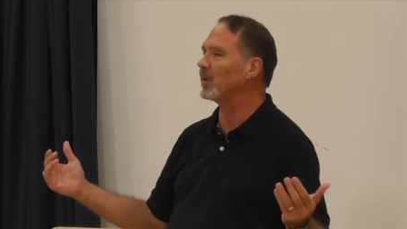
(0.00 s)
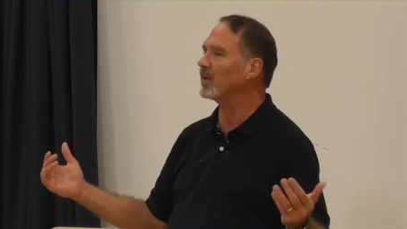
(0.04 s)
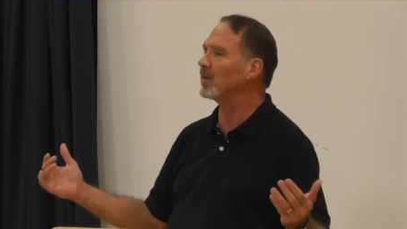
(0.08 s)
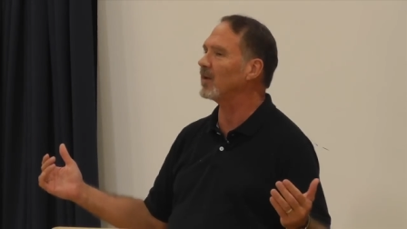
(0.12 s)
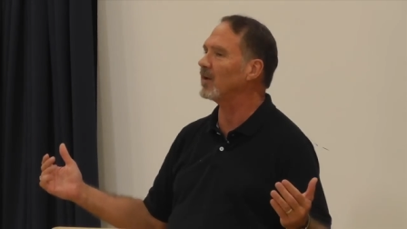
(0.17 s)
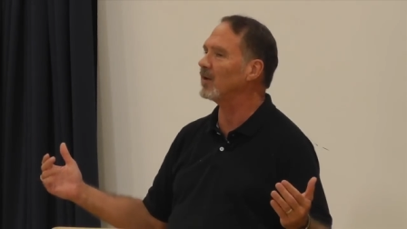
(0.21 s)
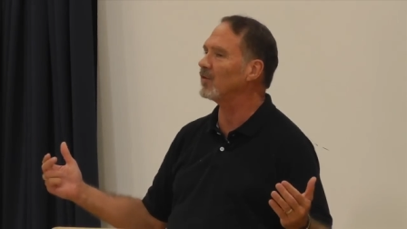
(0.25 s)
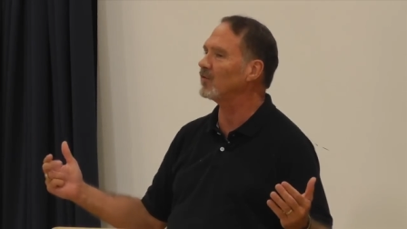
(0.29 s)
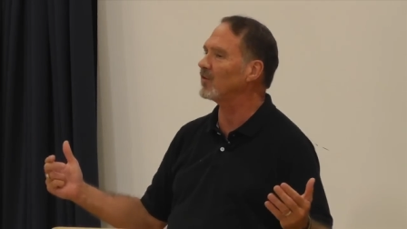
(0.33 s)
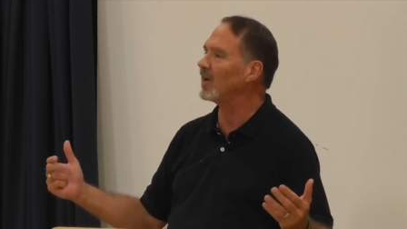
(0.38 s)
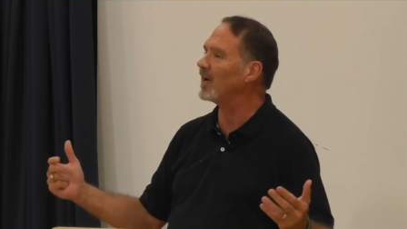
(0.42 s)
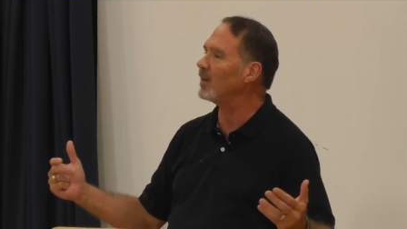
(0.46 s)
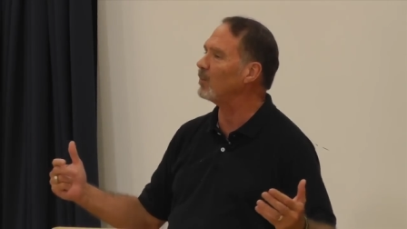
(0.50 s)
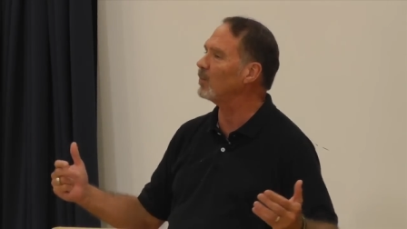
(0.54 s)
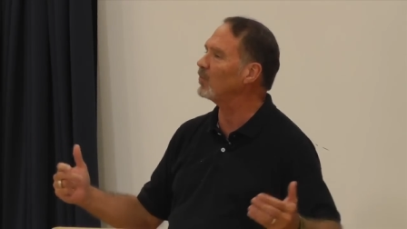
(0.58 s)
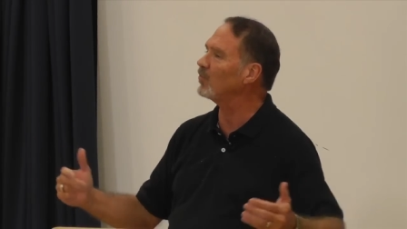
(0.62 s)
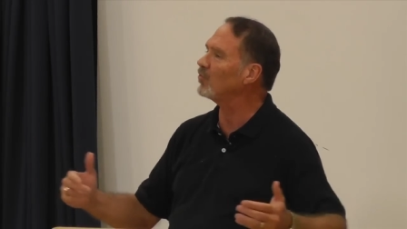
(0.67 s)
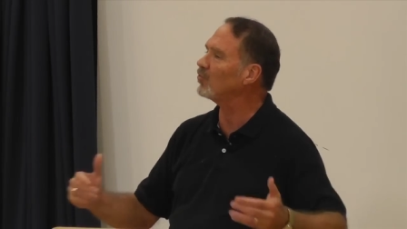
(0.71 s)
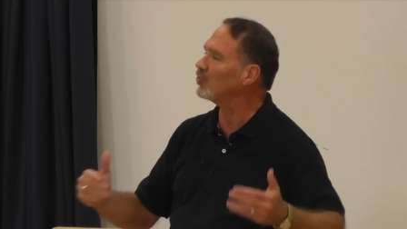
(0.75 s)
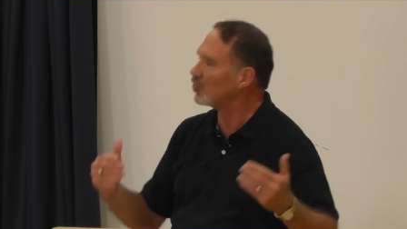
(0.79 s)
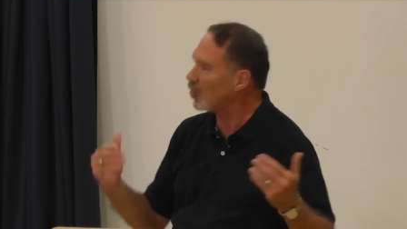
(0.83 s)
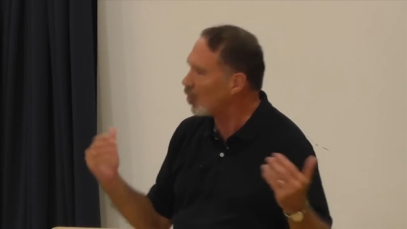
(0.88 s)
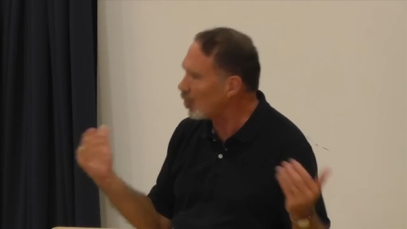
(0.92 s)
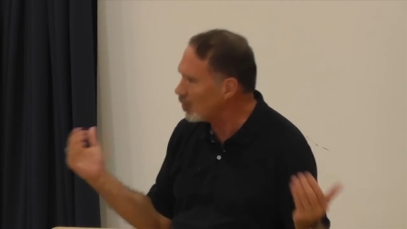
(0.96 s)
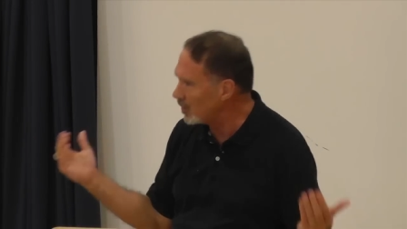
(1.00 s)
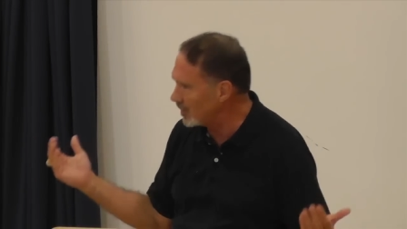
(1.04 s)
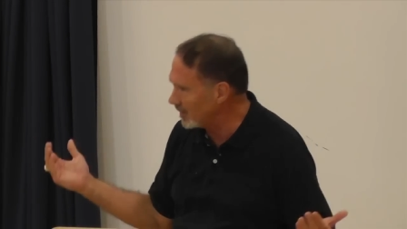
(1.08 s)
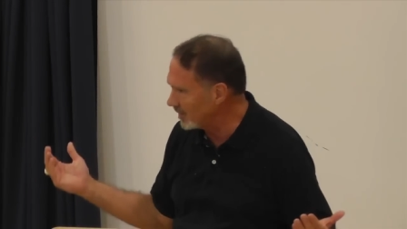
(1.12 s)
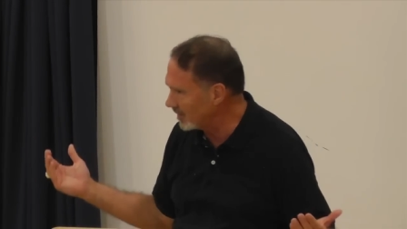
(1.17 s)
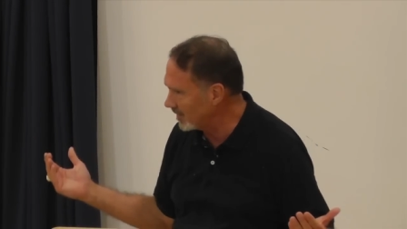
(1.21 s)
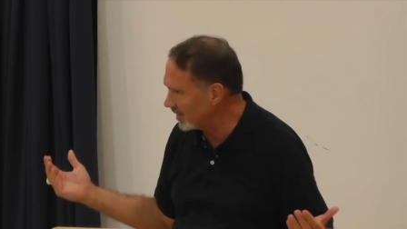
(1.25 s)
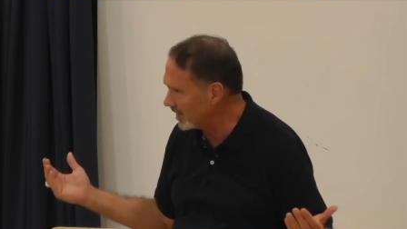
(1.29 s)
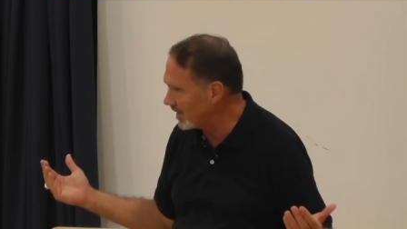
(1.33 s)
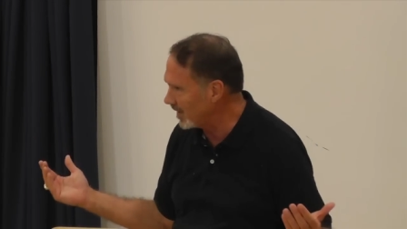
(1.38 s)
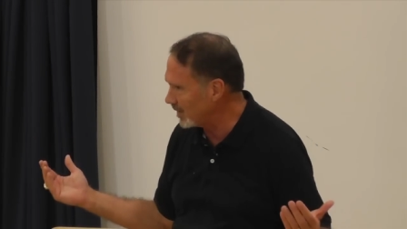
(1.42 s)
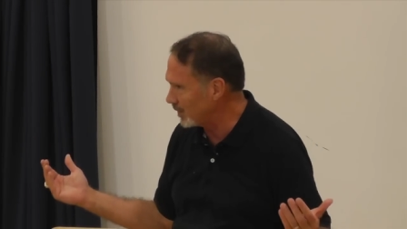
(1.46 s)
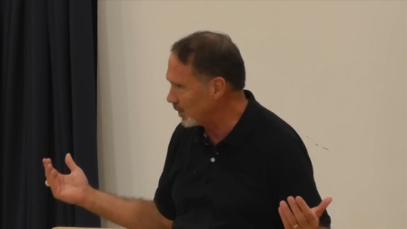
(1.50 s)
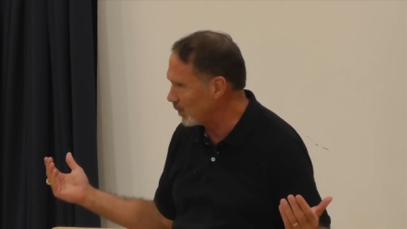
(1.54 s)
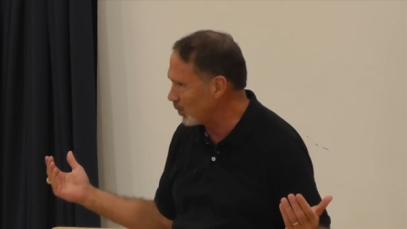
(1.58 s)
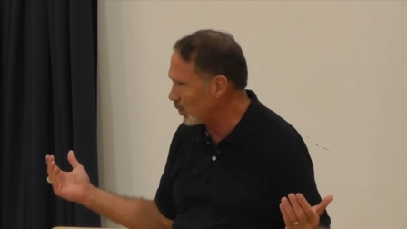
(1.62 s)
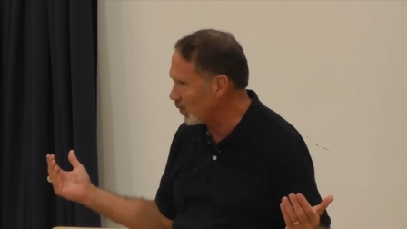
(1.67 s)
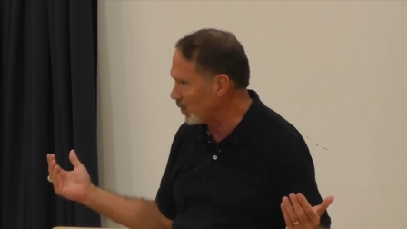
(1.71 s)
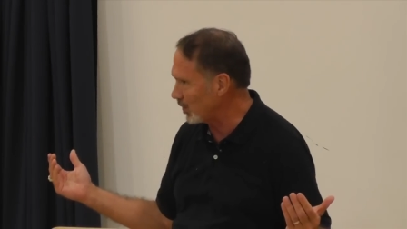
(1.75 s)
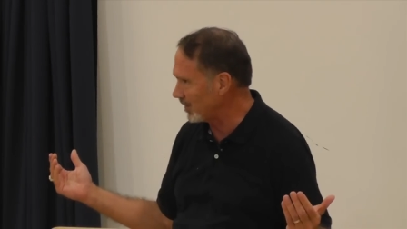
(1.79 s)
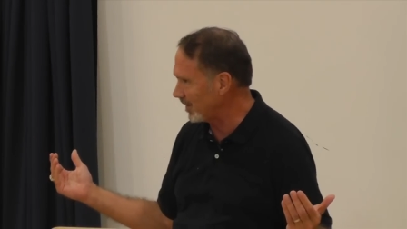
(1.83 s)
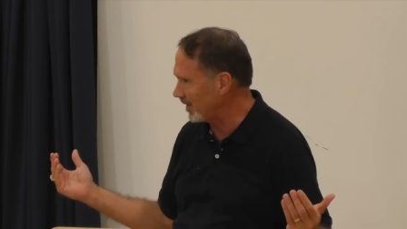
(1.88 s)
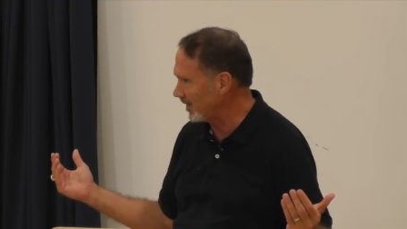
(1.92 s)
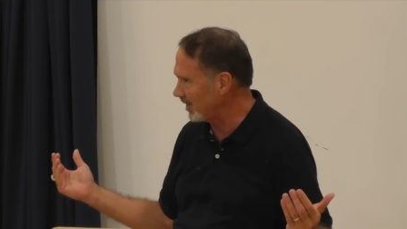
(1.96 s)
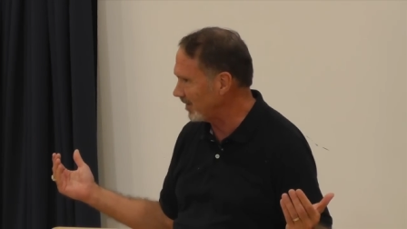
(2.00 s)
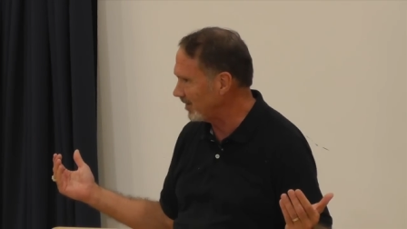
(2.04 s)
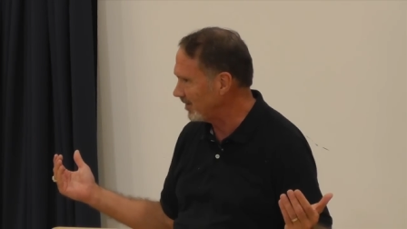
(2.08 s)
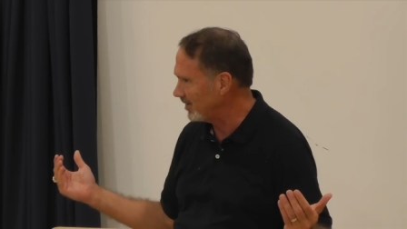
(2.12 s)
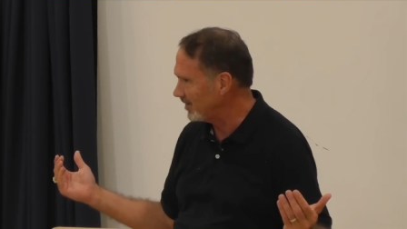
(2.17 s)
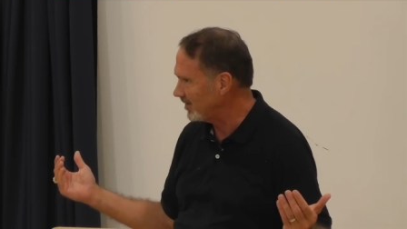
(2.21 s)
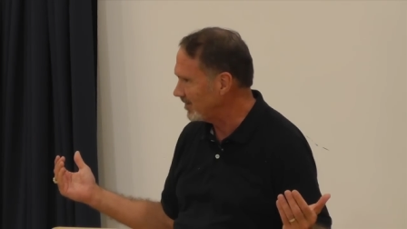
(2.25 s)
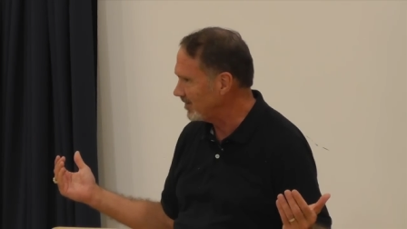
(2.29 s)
because I was starting to get it working.